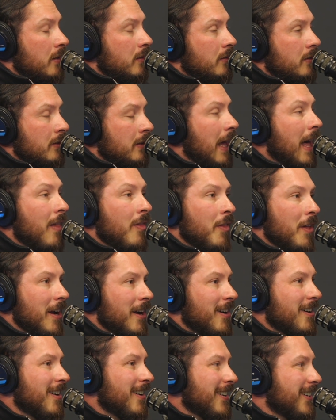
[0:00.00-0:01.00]
not
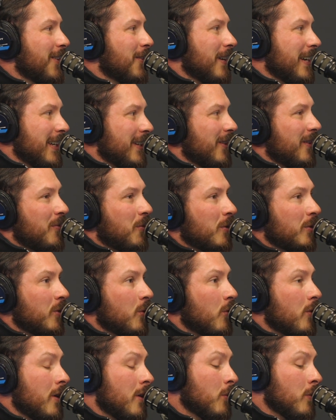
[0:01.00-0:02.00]
there going into the fourth
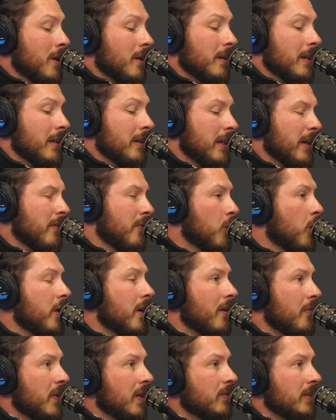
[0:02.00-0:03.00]
quarter. Well, in like
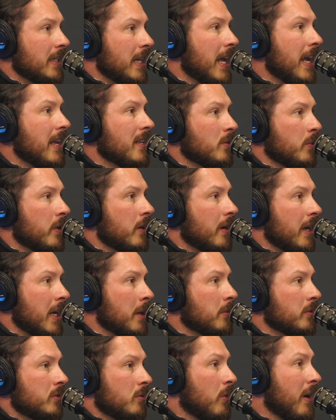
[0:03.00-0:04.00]
40 or 50 days, we were
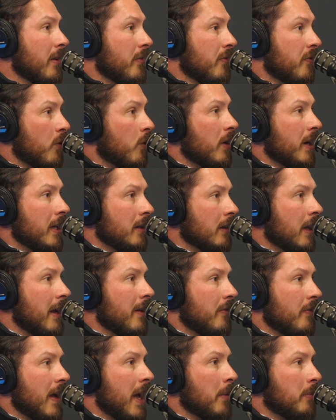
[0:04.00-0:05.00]
able to write 40
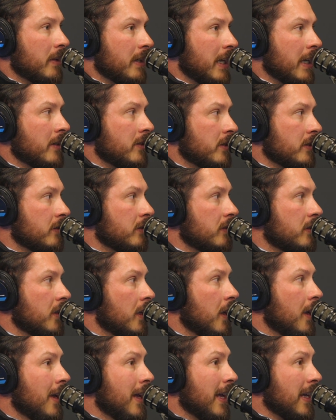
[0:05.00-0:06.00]
life applications
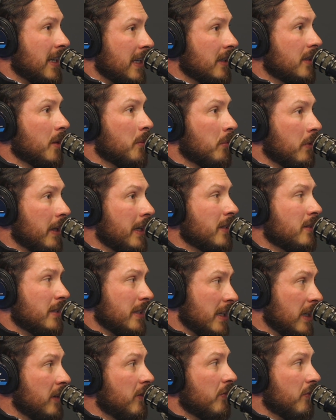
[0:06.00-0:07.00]
and get them
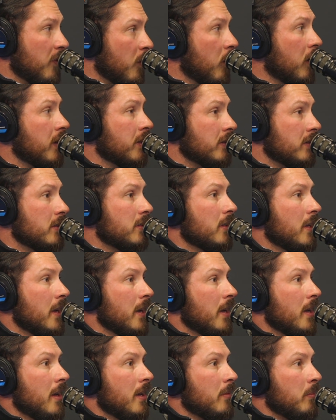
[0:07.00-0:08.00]
placed in force
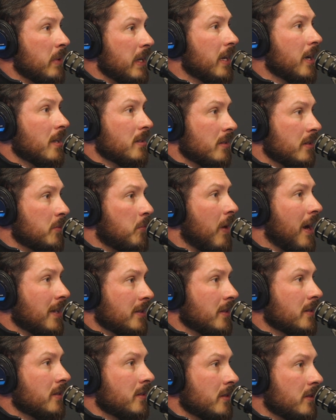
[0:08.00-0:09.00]
because of this
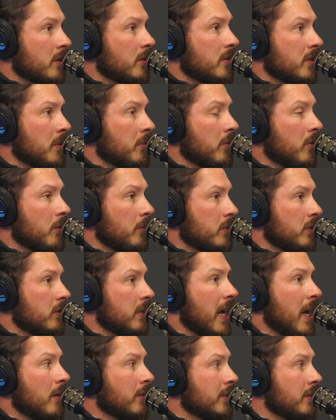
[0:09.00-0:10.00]
process is so simple. So
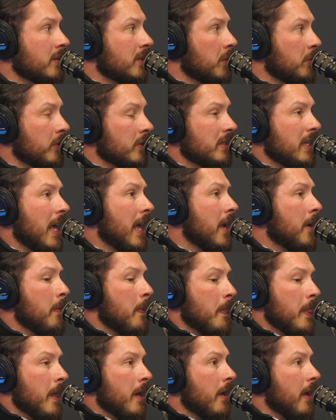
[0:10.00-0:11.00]
now it's as simple as, hey,
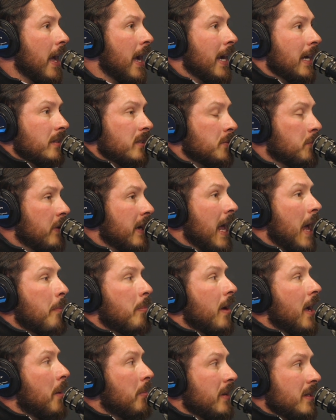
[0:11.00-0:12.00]
I got this
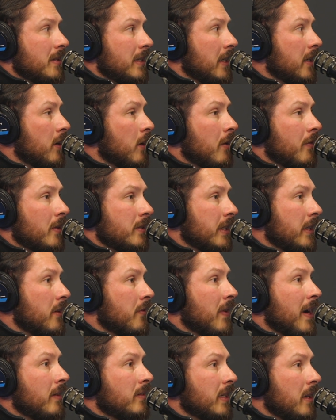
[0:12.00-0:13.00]
pre-app. I'm going to send it over. It's
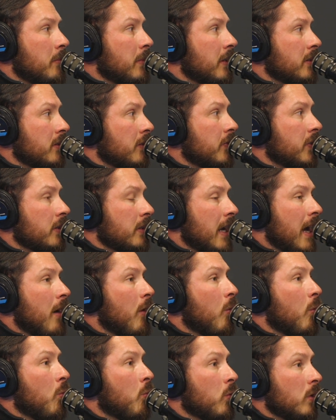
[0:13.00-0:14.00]
10 minutes to fill it
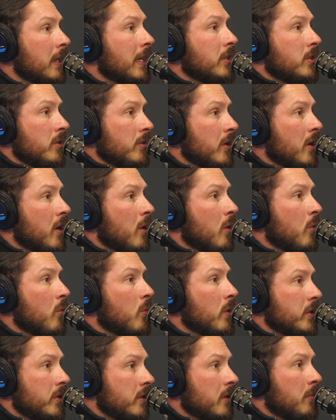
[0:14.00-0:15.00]
out. We'll let you know
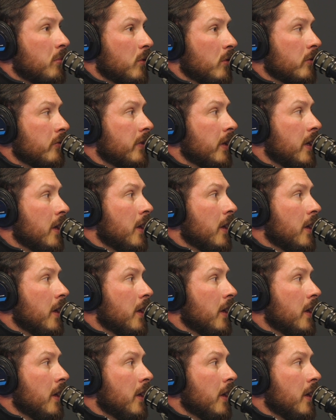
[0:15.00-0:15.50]
once you're approved.